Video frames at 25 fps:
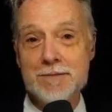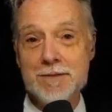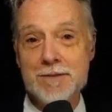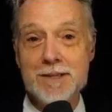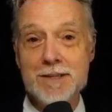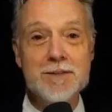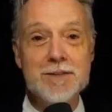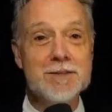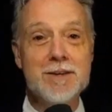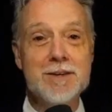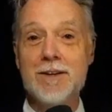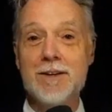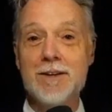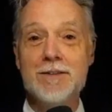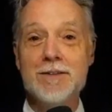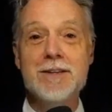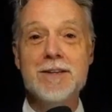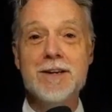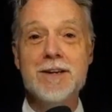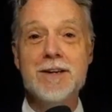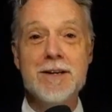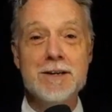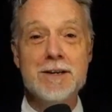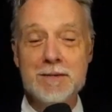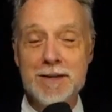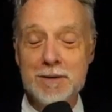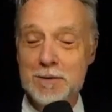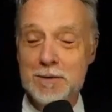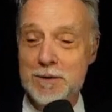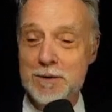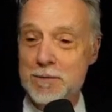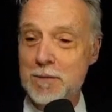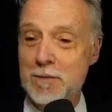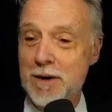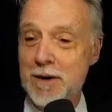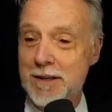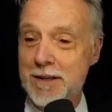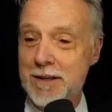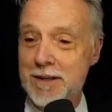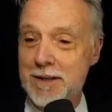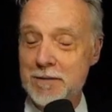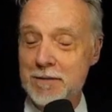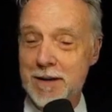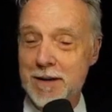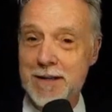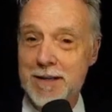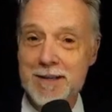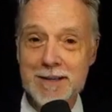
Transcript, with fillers: things all the time now with marketing, right?